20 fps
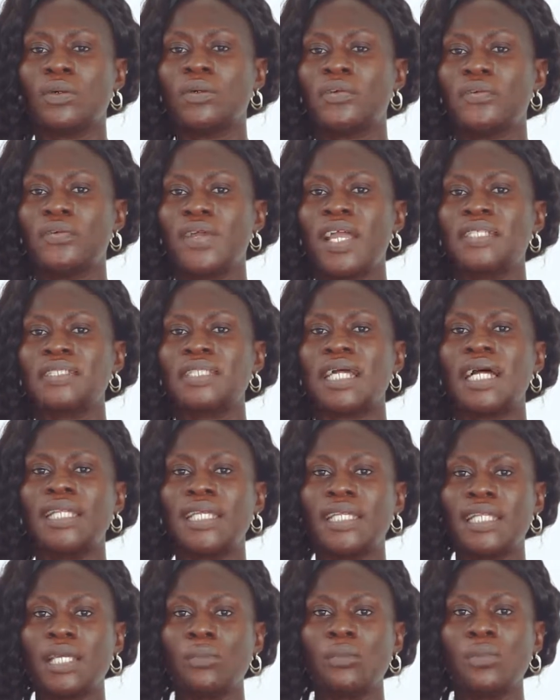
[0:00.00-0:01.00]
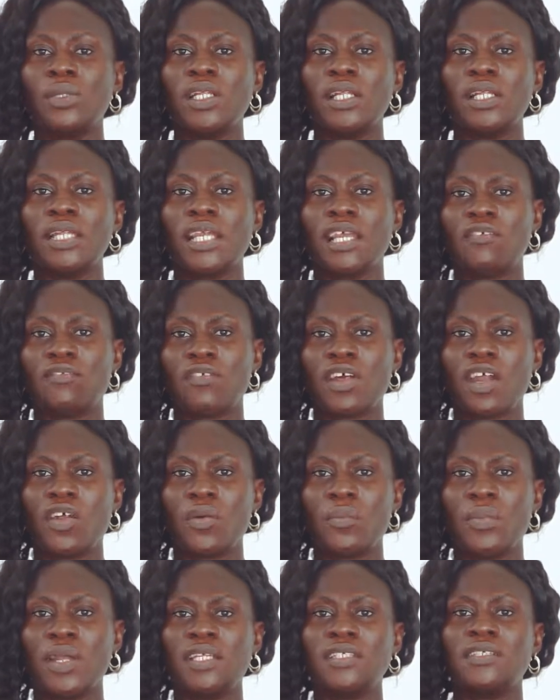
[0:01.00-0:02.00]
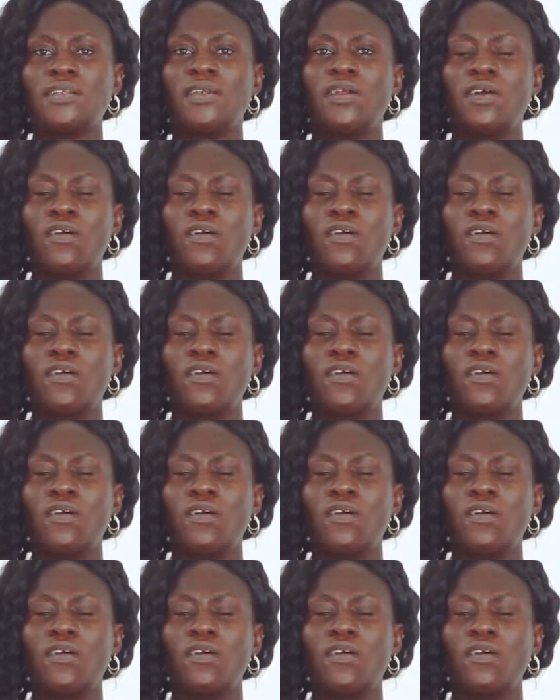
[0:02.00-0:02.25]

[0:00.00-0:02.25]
create an enabling environment